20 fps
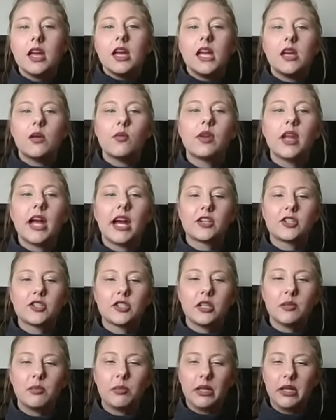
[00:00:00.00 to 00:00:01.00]
it would
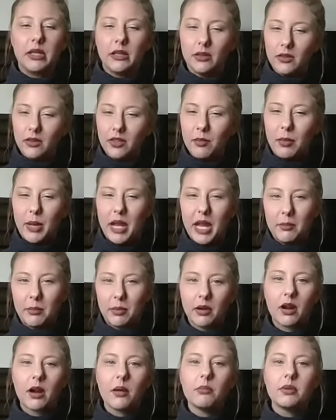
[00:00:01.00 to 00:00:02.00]
actually peel the
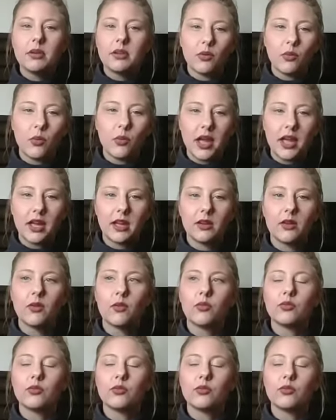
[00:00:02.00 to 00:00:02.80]
paper up in a way